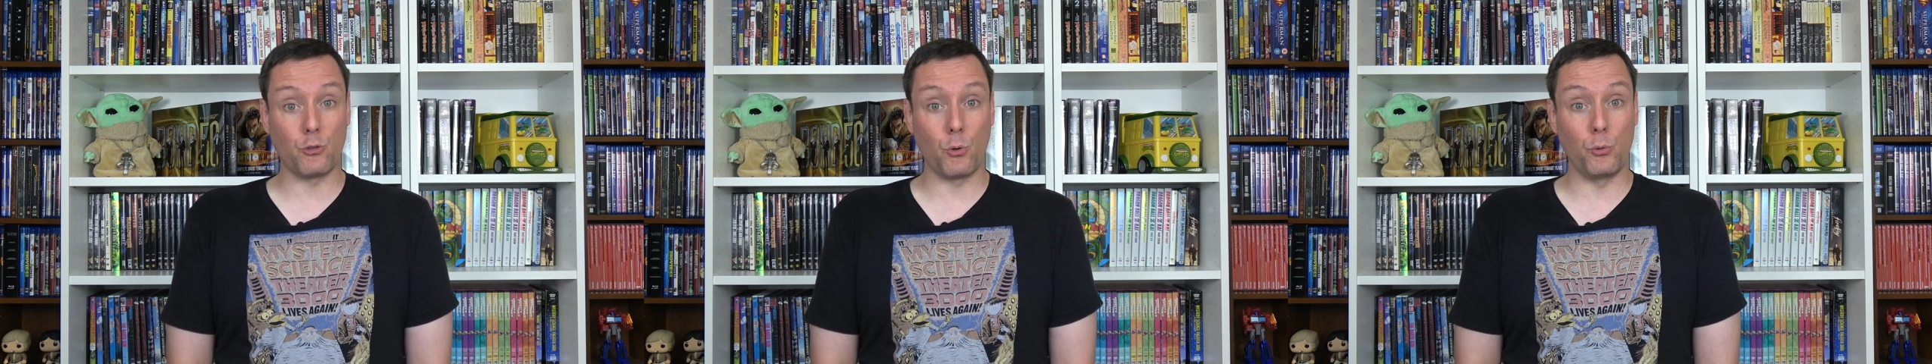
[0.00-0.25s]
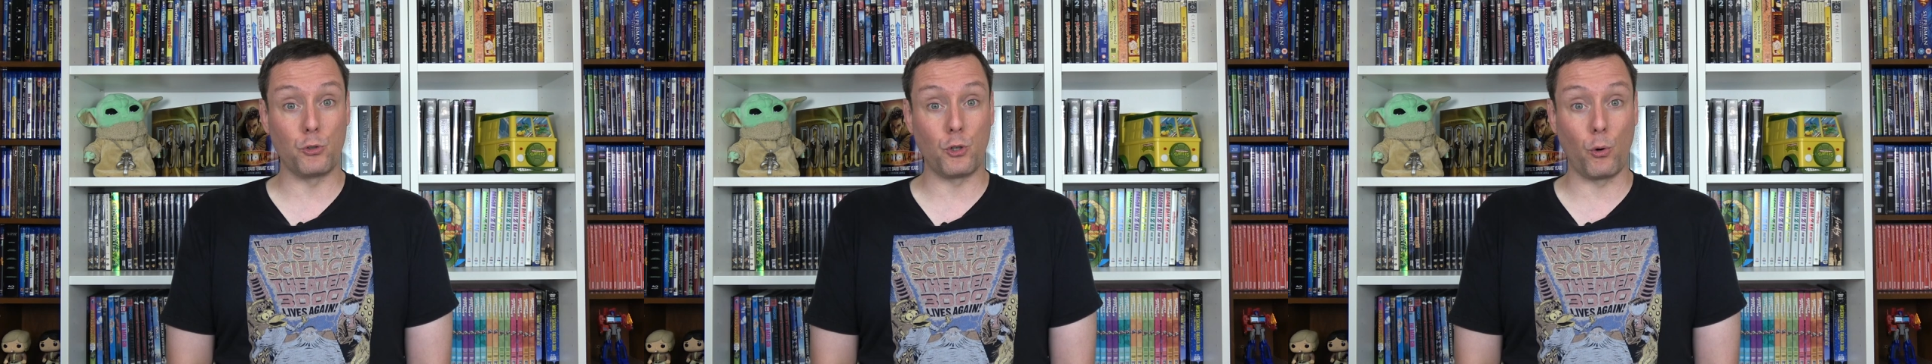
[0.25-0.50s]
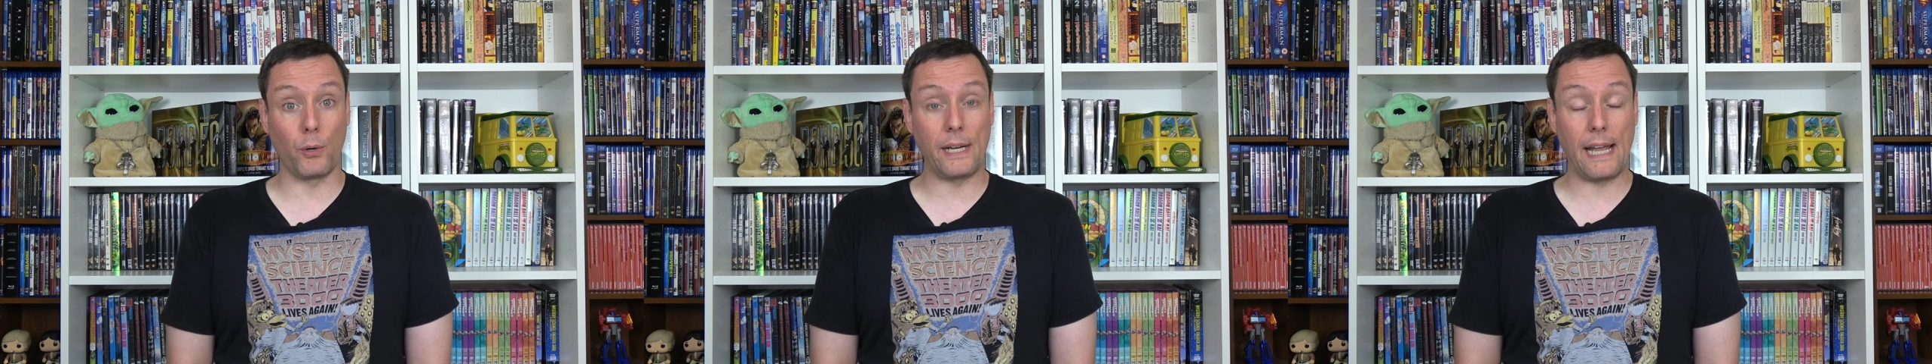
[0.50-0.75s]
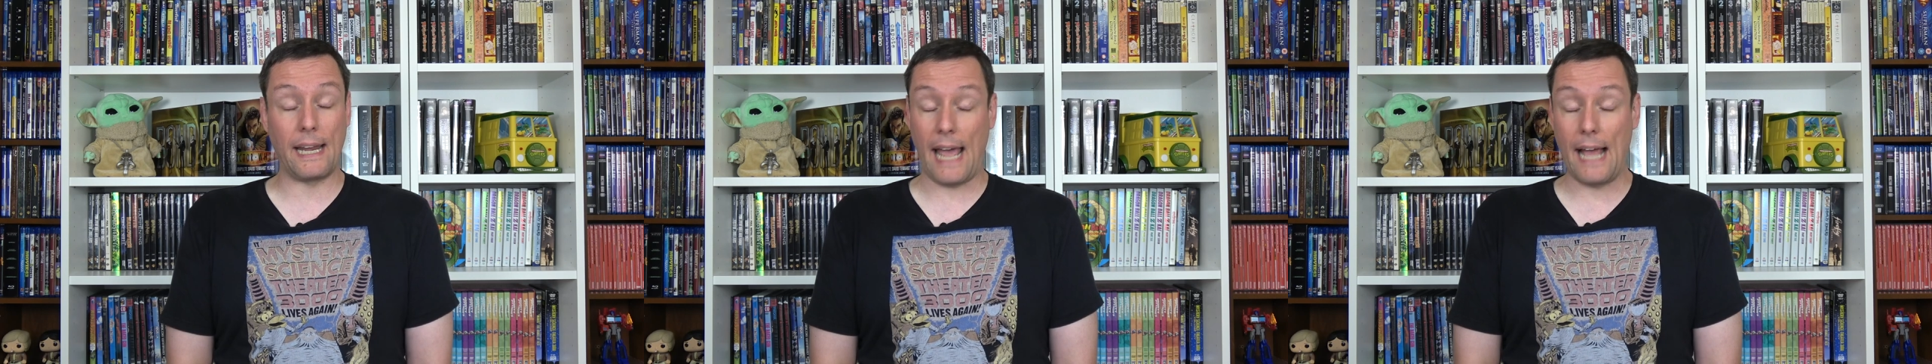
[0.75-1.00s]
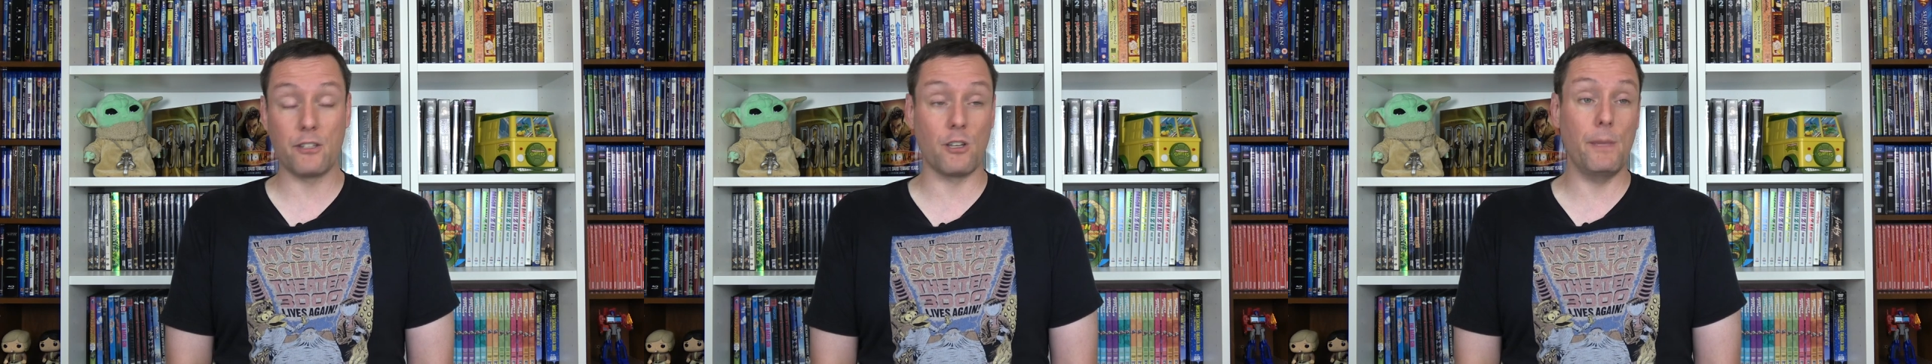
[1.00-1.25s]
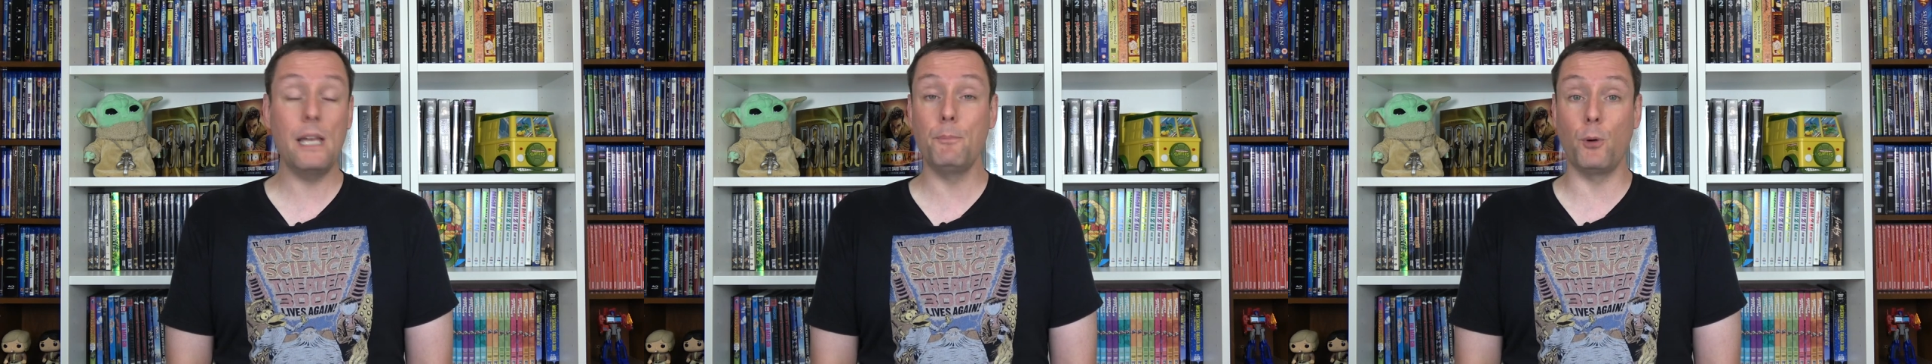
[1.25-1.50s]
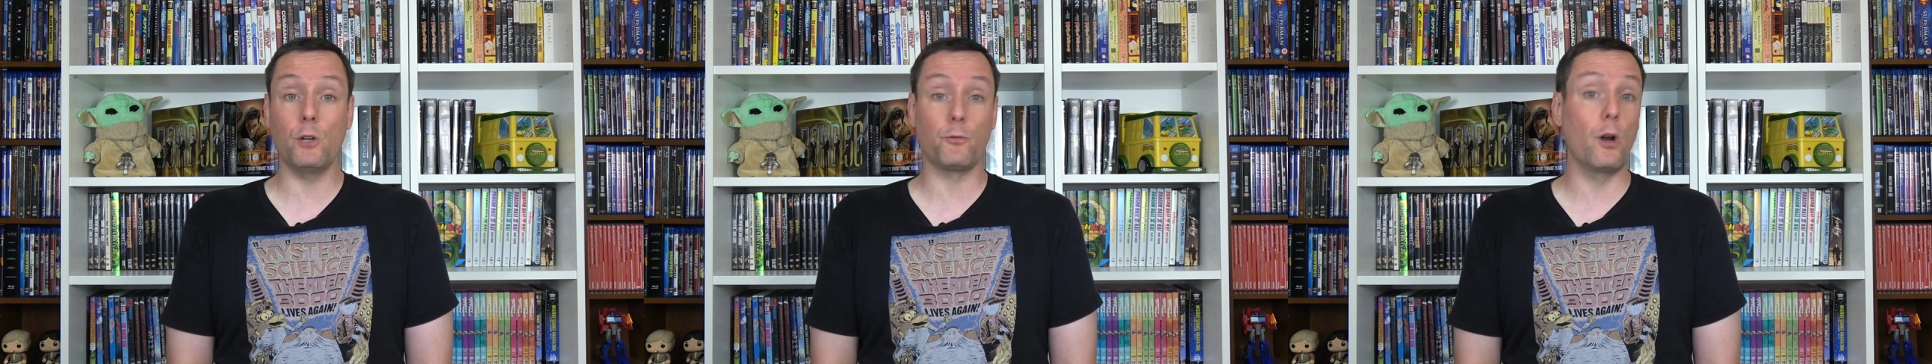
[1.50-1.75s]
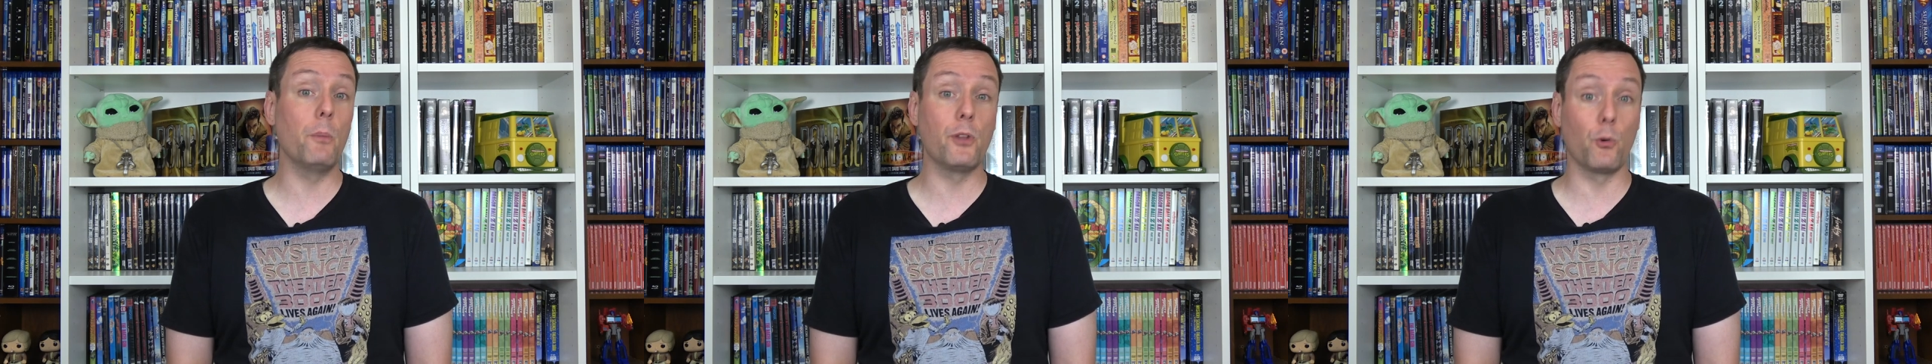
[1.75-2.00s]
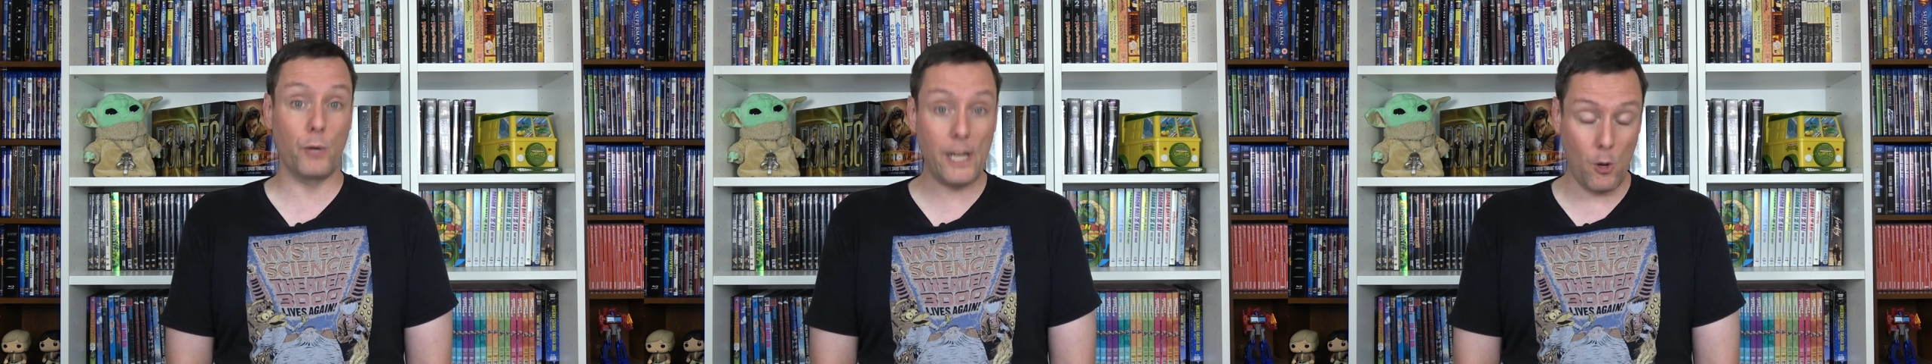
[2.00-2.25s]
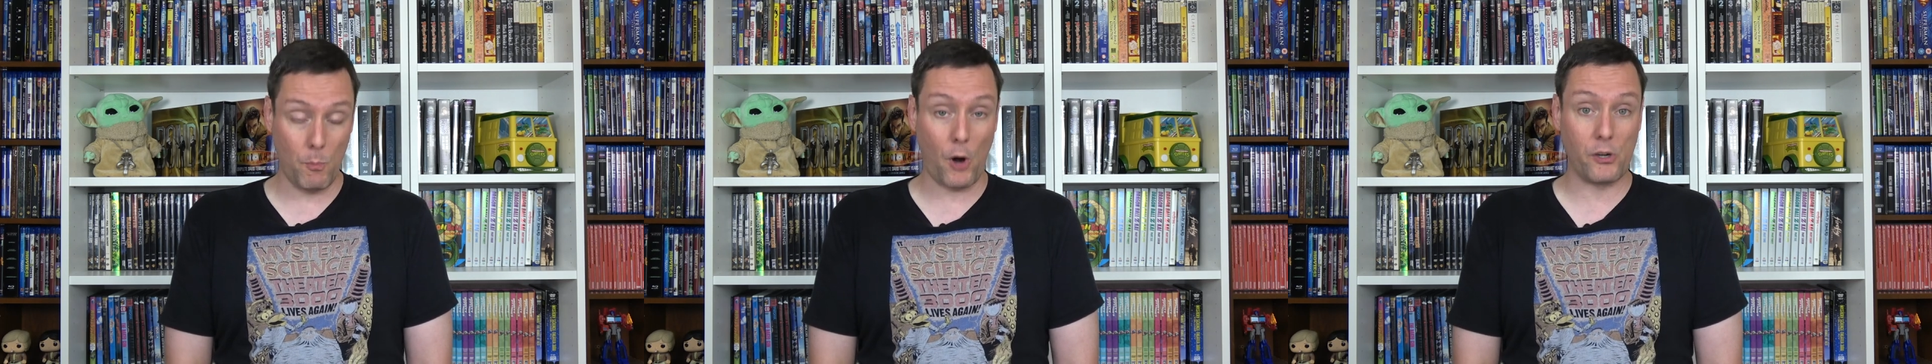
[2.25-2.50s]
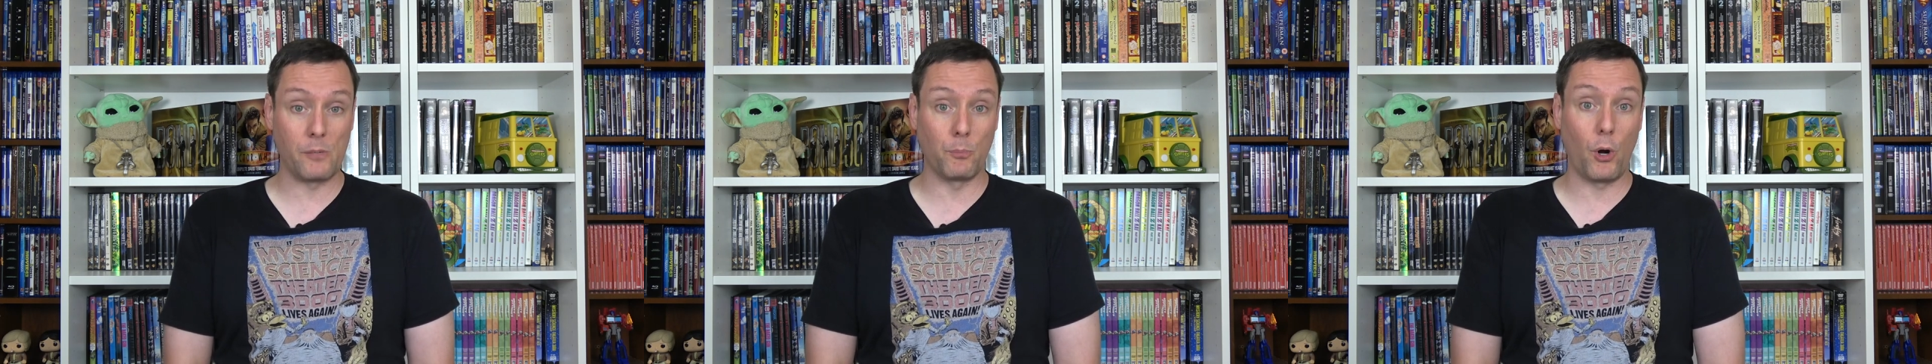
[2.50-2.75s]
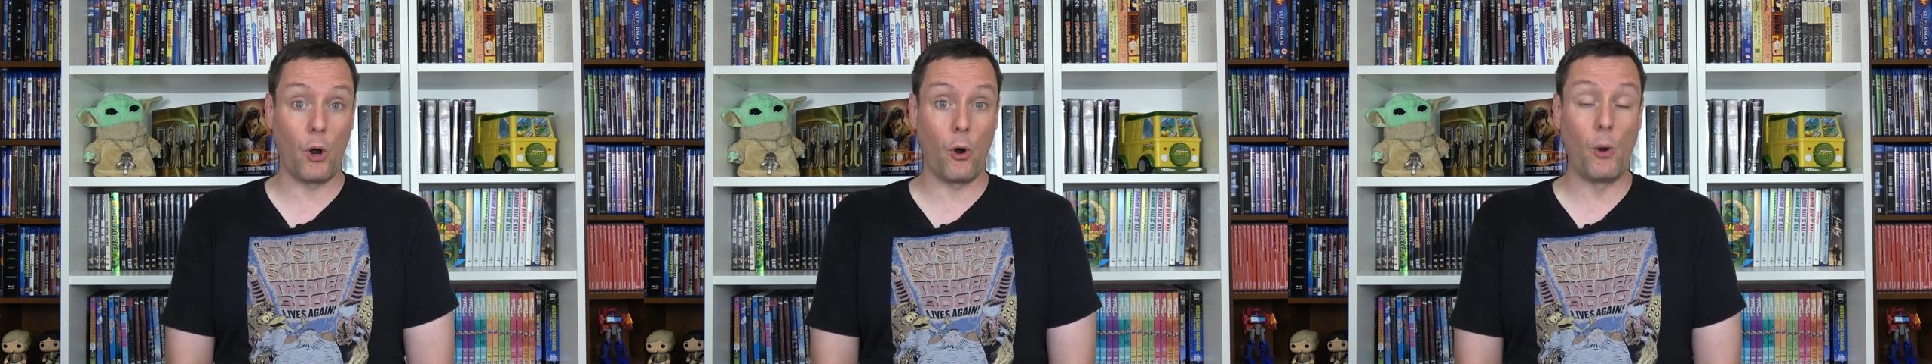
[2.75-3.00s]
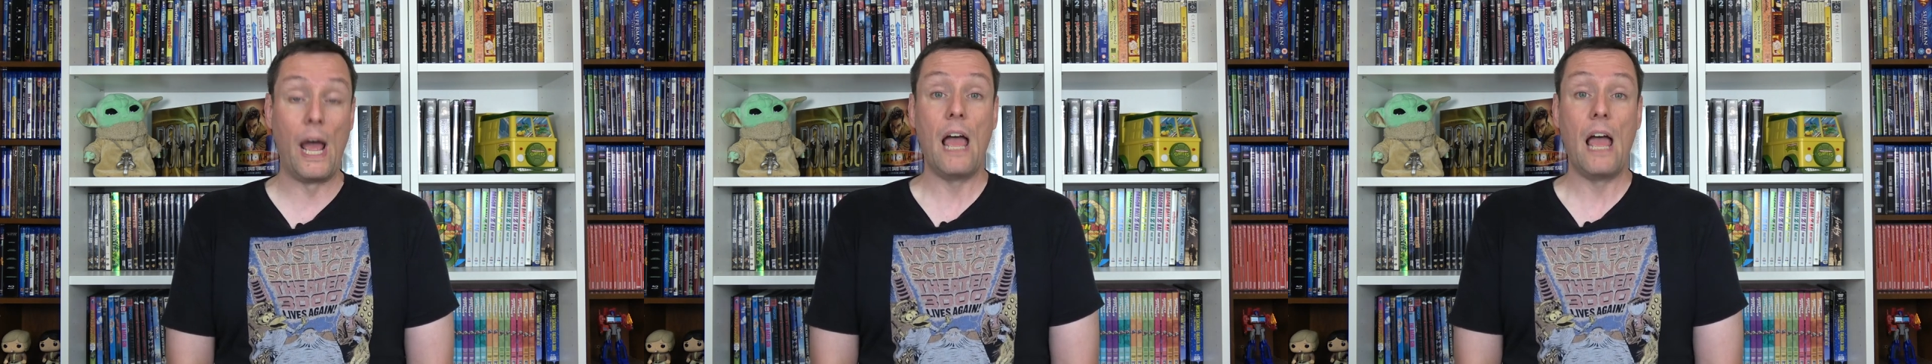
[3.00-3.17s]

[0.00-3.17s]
true story and had some input from the real Martinbro,